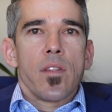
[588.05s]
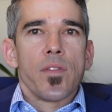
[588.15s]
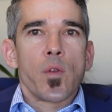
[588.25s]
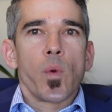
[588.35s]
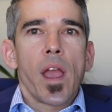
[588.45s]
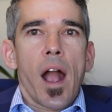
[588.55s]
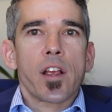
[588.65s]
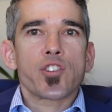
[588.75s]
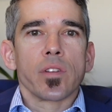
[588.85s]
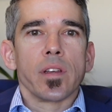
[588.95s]
then we
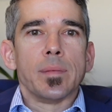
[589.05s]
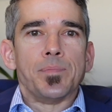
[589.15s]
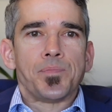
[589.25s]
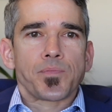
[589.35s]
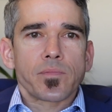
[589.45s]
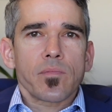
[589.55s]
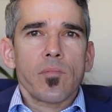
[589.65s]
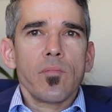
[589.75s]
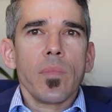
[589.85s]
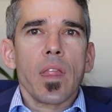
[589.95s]
actually
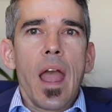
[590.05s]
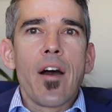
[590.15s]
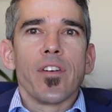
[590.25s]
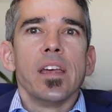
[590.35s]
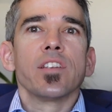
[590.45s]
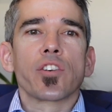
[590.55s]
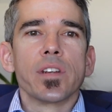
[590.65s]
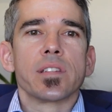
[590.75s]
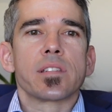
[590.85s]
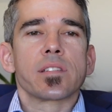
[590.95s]
have
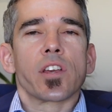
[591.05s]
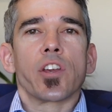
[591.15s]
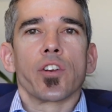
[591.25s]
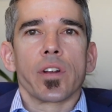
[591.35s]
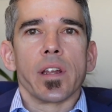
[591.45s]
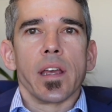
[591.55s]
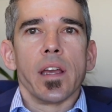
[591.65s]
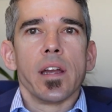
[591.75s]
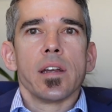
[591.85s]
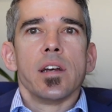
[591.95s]
increased security